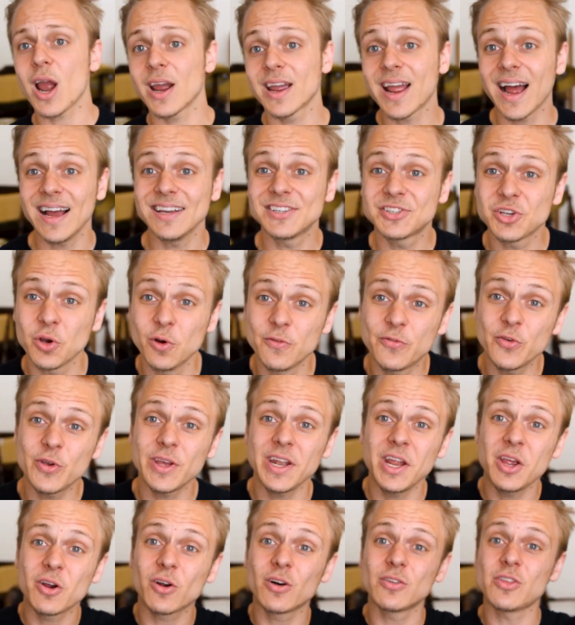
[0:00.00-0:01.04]
right guys, so if you can
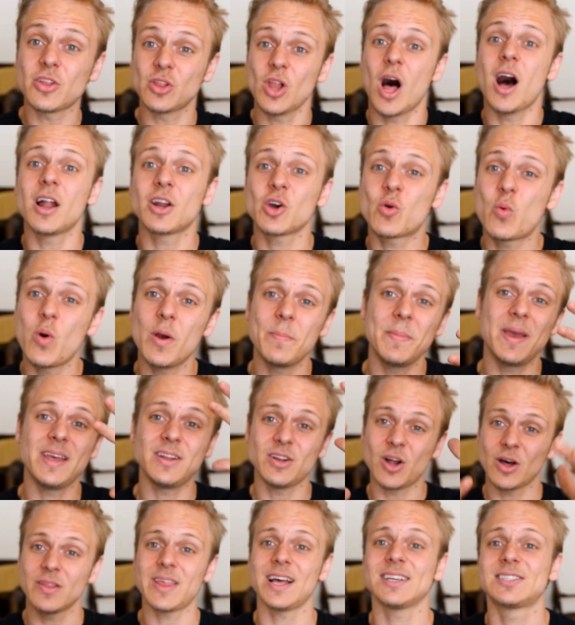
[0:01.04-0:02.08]
hear all the lawn equipment
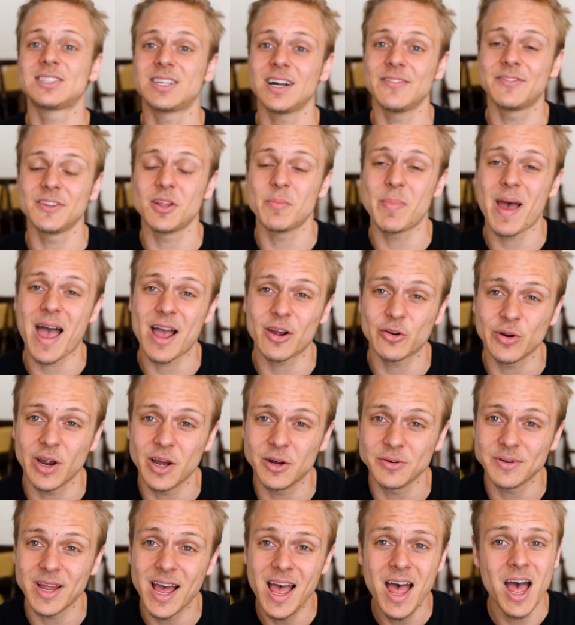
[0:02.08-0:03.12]
and all that stuff in the
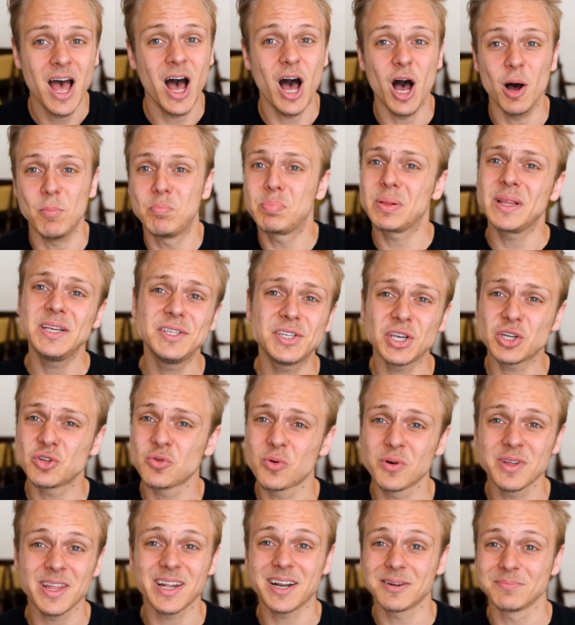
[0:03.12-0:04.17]
background, please
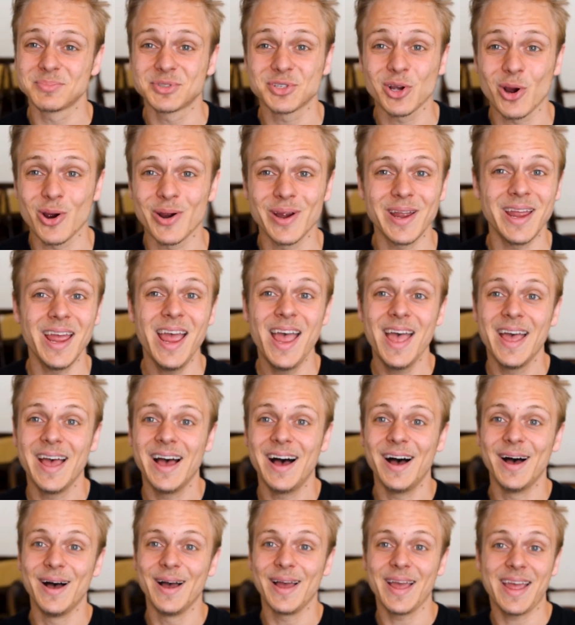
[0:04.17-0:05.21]
ignore that, I'm sorry.
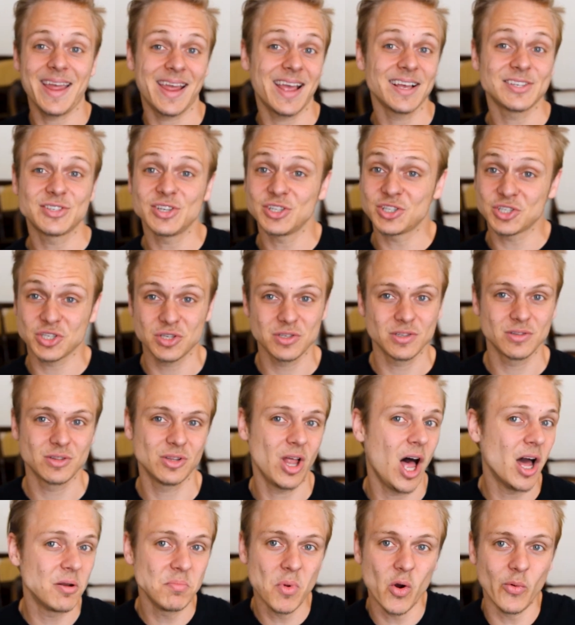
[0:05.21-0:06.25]
I guess it's
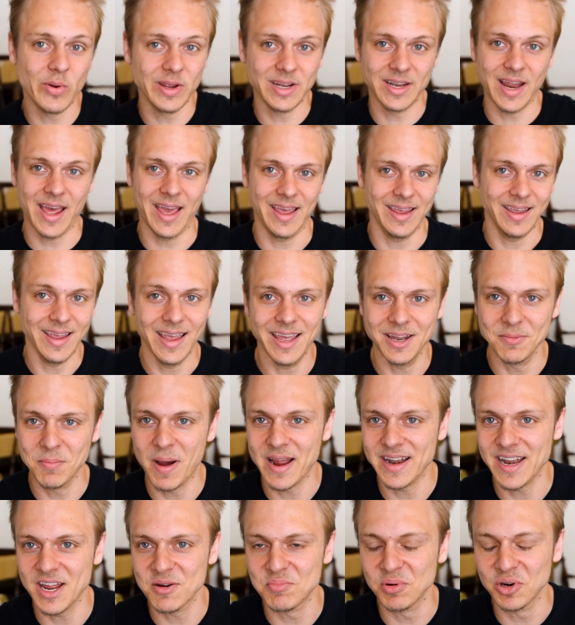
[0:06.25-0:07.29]
lawn mowing day in
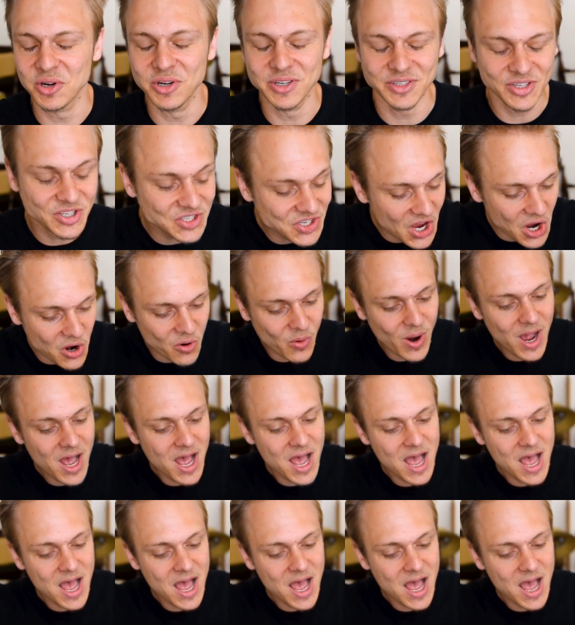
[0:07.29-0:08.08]
my neighborhood. So